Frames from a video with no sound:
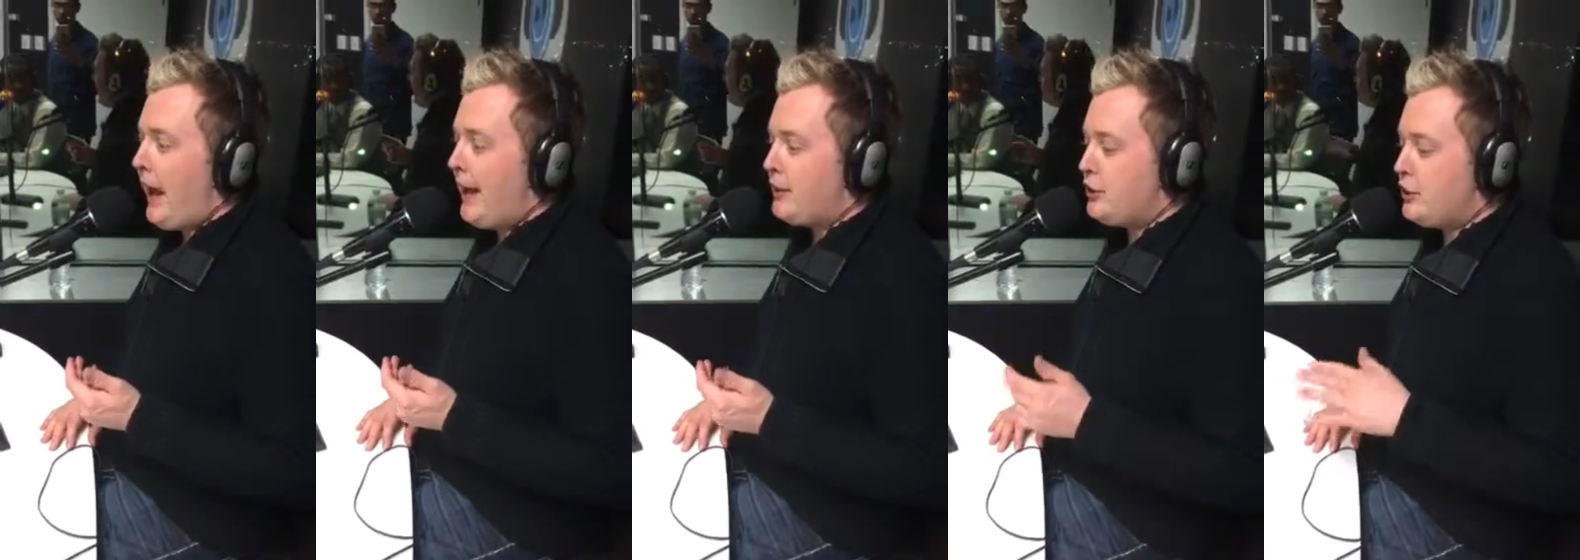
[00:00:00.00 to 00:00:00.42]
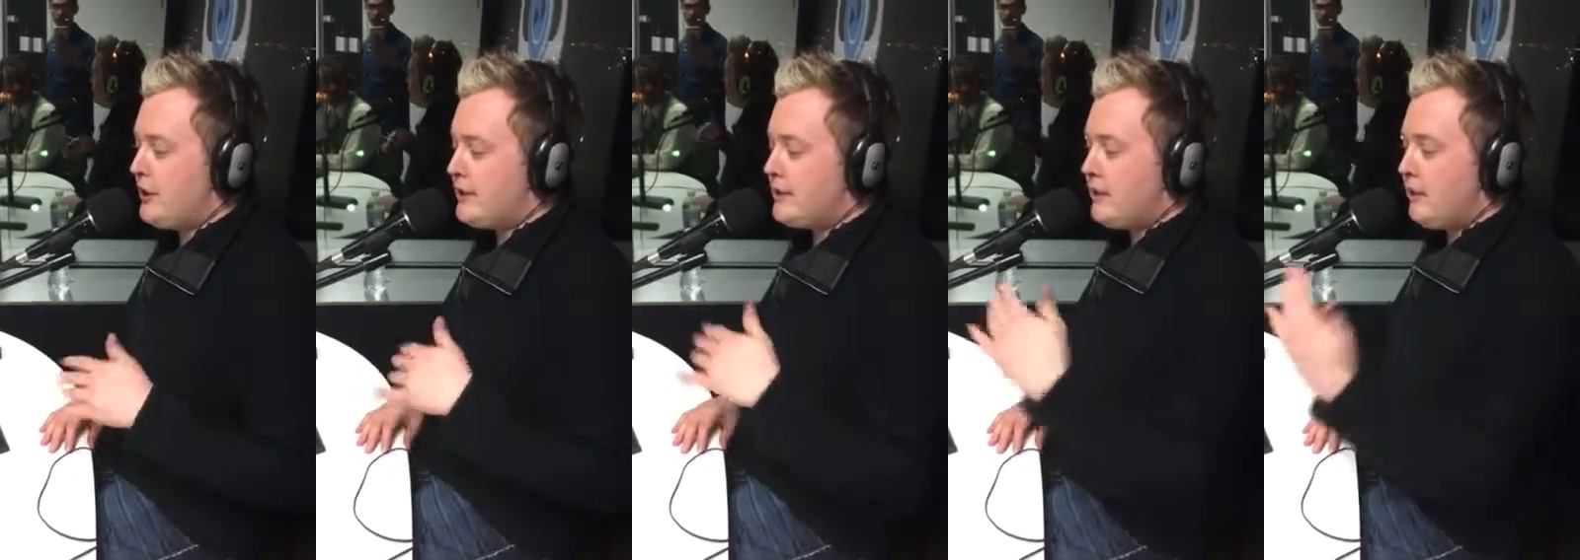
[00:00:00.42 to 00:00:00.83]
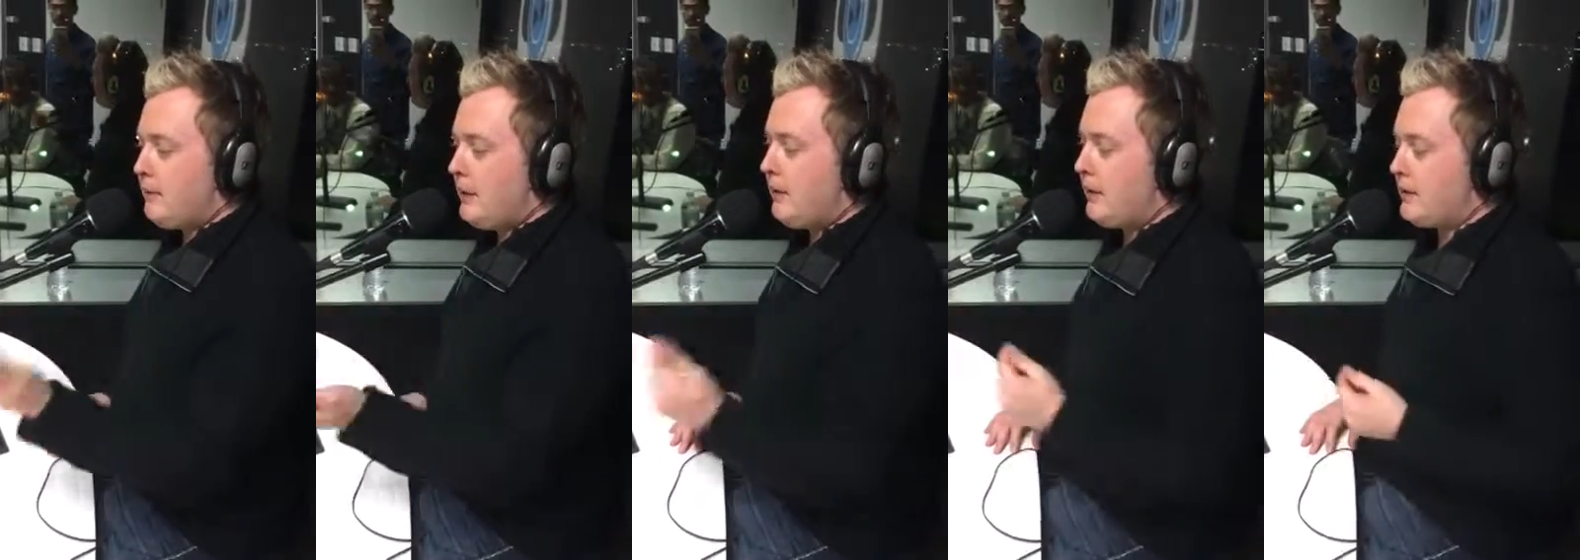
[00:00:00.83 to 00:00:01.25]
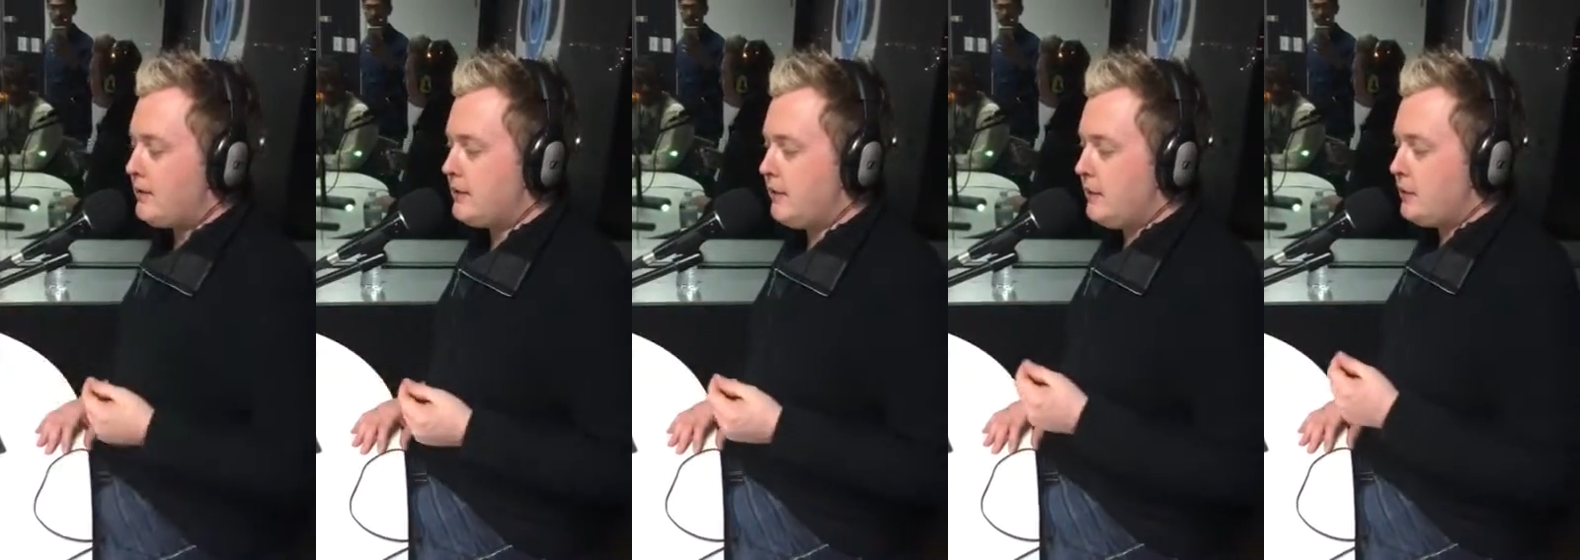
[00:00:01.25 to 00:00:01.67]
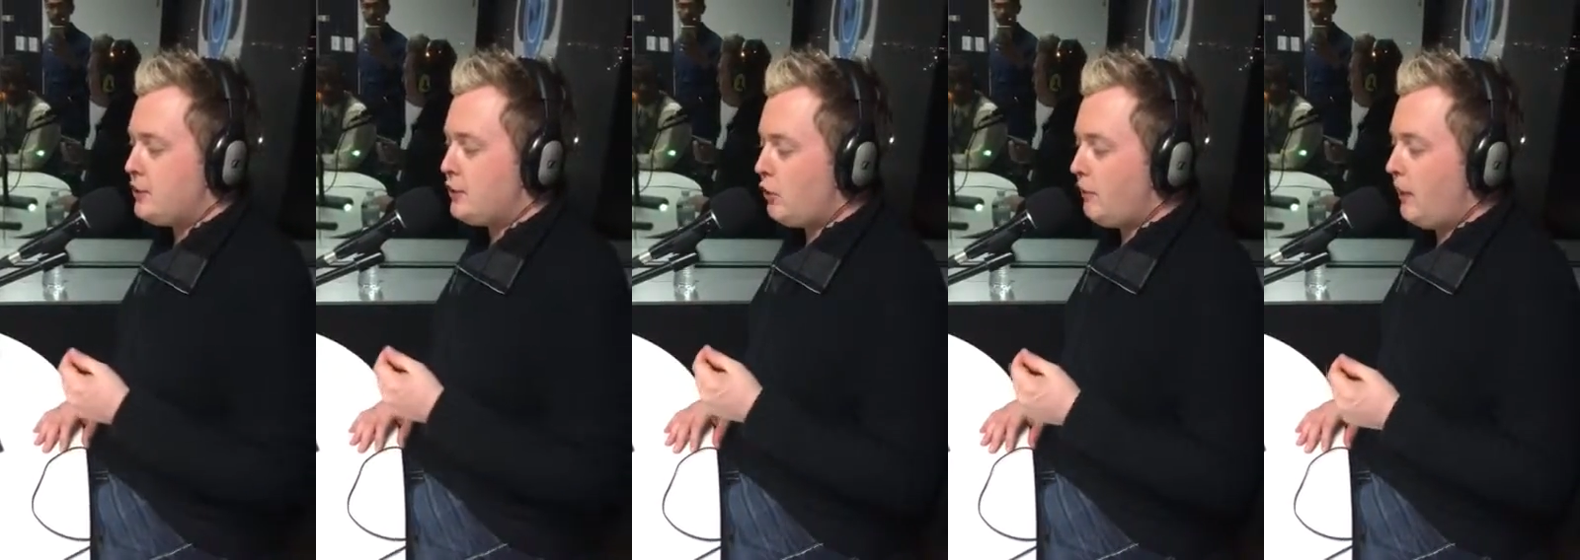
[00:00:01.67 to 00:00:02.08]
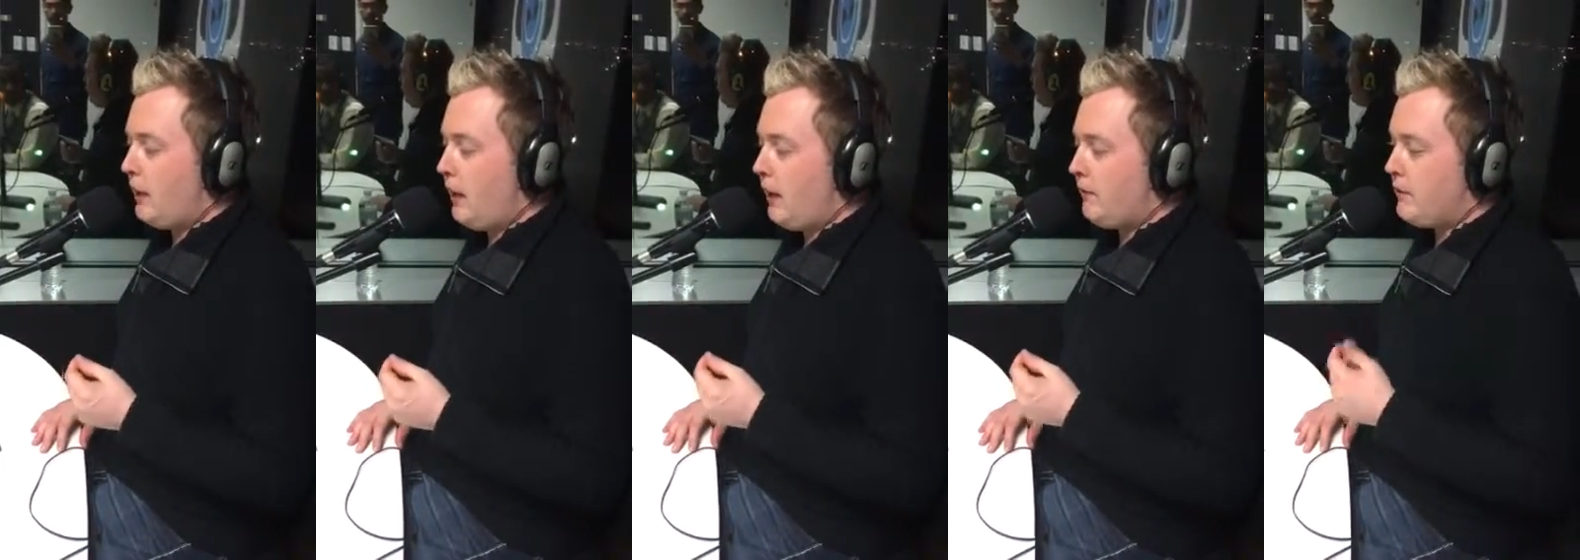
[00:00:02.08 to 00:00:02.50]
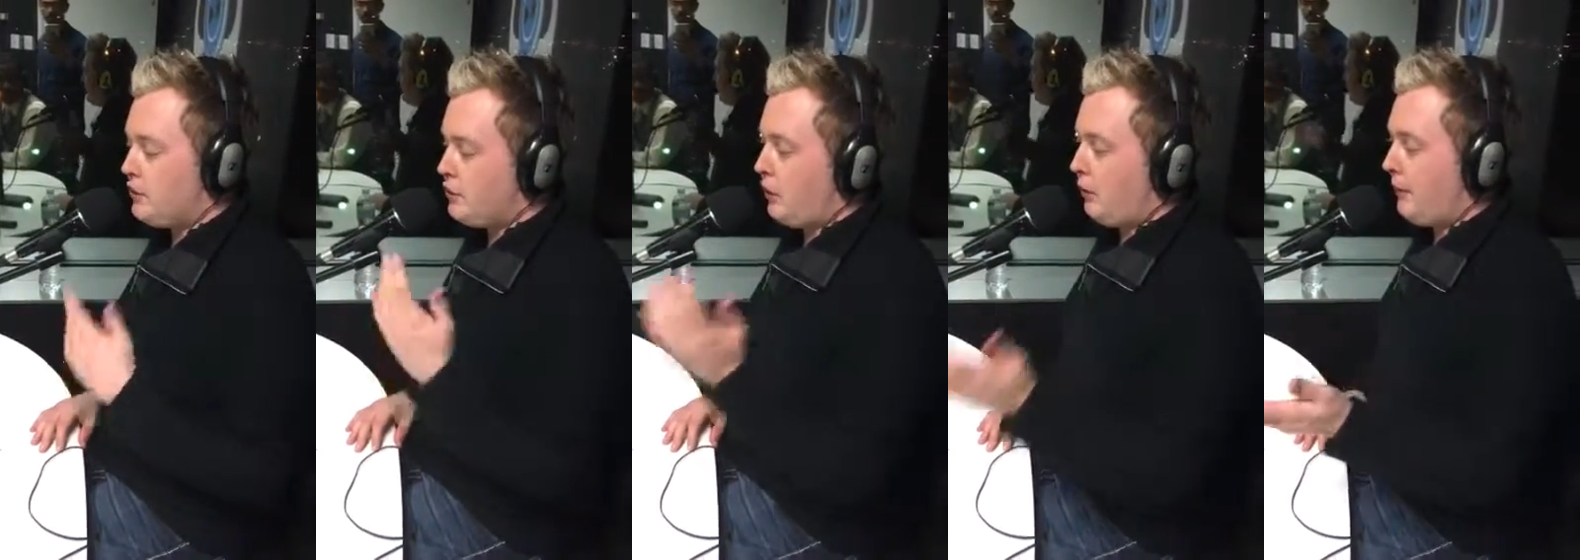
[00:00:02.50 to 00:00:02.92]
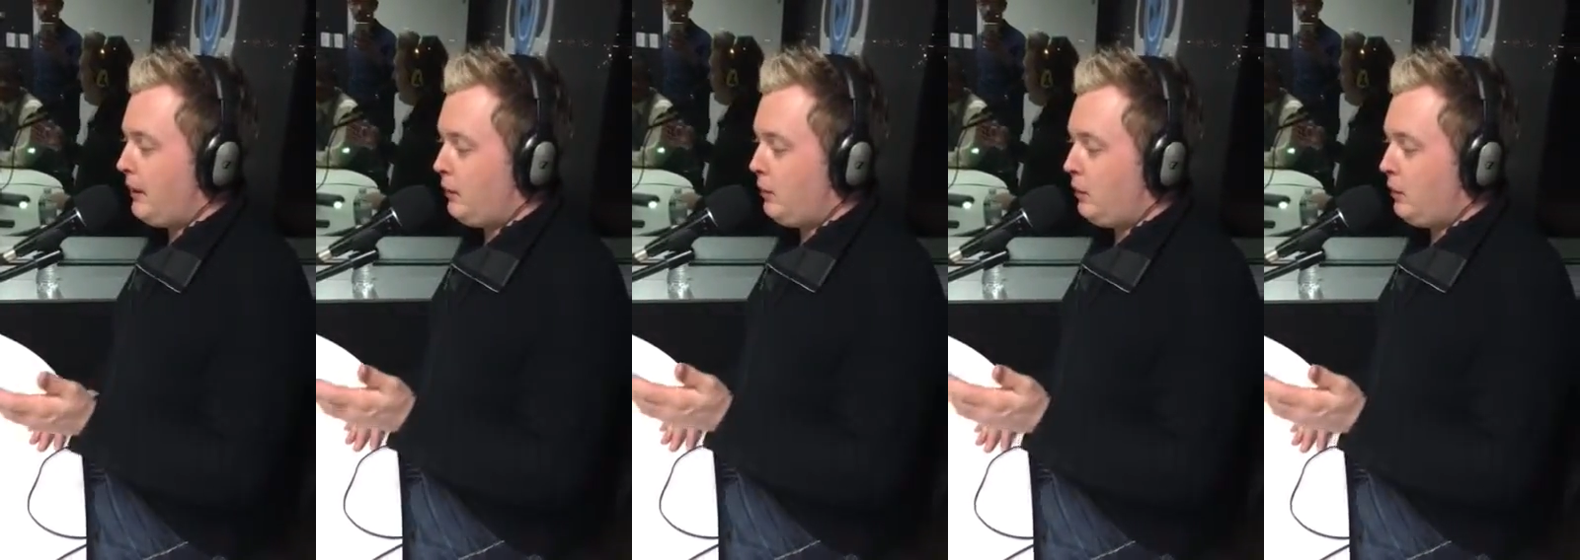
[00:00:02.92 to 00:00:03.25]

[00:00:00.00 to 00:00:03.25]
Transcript: And she sent me this sermon of this gentleman